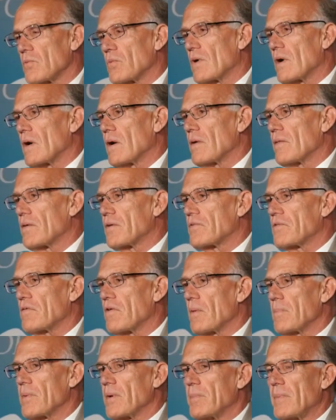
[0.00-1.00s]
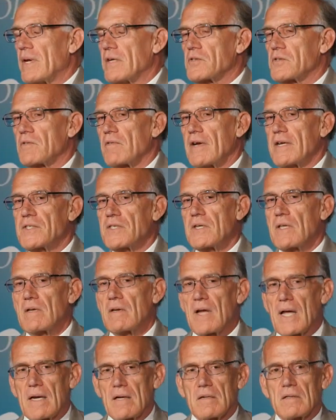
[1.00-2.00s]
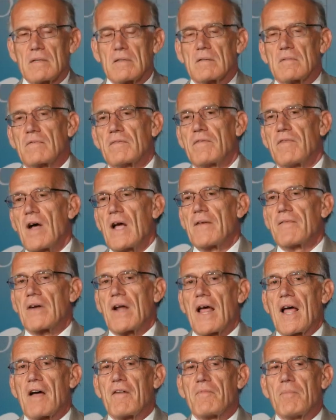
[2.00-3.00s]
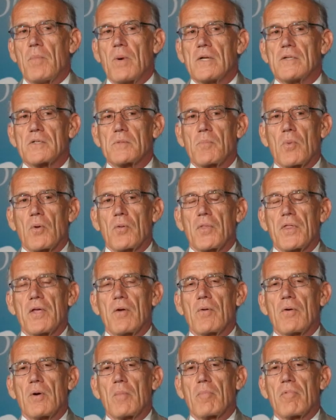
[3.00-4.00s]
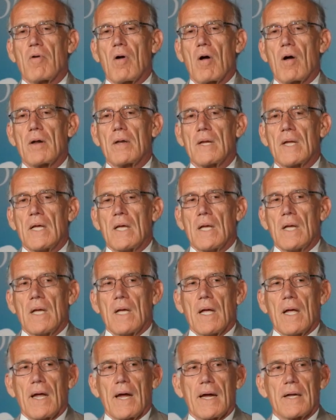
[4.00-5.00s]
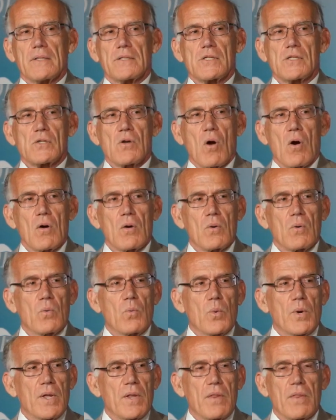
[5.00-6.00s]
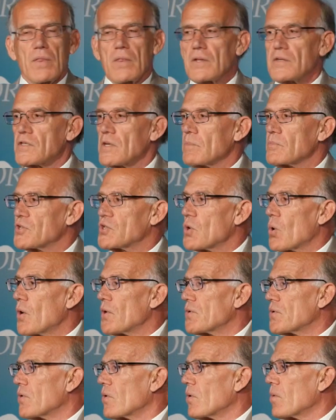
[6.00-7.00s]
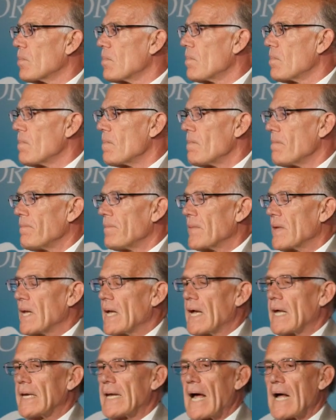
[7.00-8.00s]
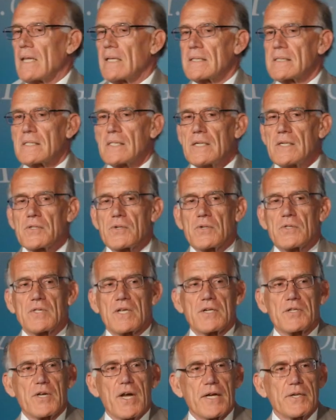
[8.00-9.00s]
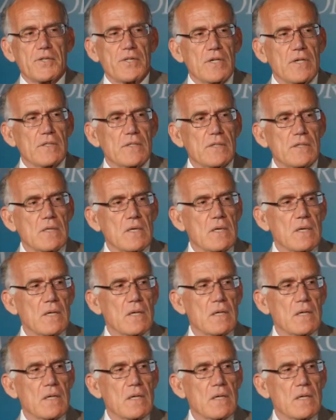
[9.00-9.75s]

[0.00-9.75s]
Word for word: uh, the Trump administration at five and a half months, both here and abroad, and start with some short-term analyses or suggestions,